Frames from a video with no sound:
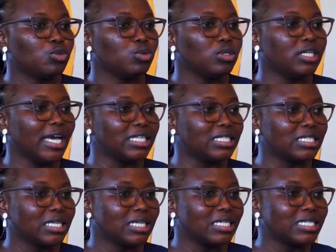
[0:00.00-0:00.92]
to get
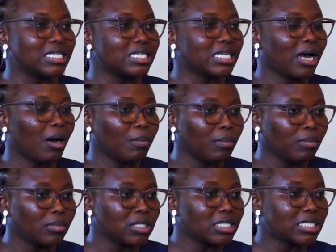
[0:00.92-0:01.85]

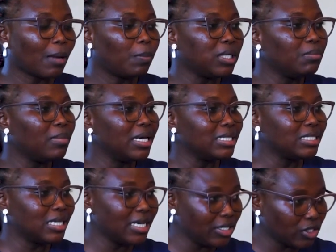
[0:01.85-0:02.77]
some
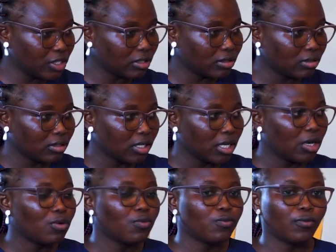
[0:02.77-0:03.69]
supplementation
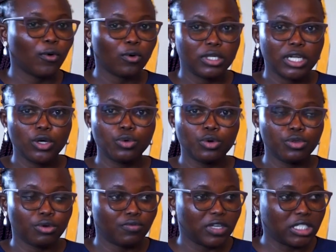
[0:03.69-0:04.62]
for the
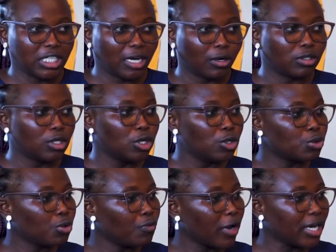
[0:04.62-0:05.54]
growth of the child.
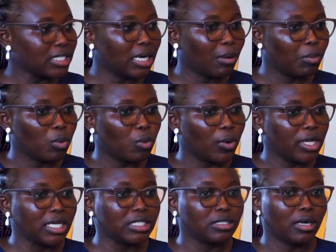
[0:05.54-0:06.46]
So for example,
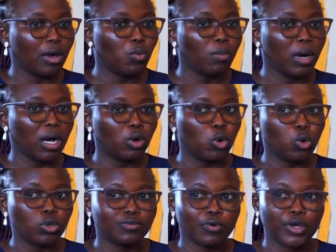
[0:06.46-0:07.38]
when a woman
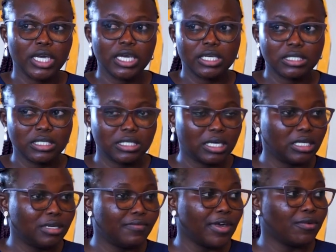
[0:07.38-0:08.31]
goes for A&C, they
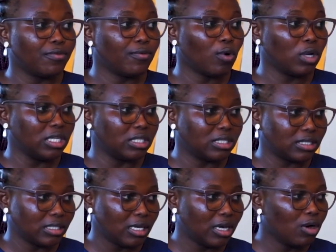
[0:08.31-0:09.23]
give them folate.
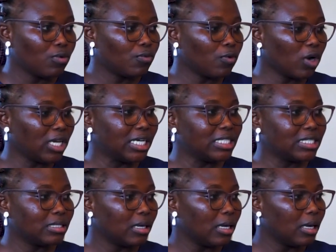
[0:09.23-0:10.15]

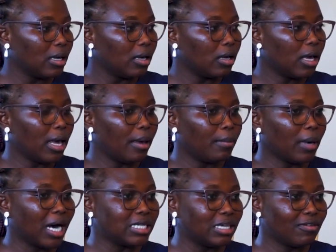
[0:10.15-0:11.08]
Folate
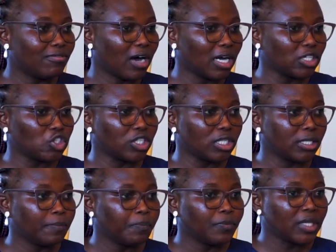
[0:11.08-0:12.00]
has a
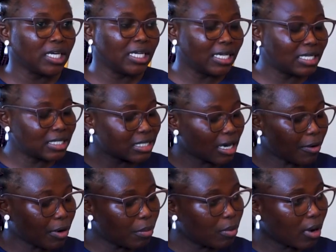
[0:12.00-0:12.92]
function in the
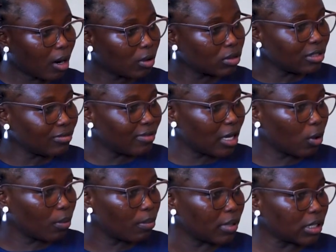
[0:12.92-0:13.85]
cerebral
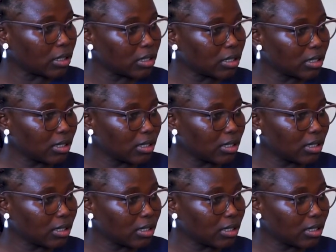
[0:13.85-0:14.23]
development.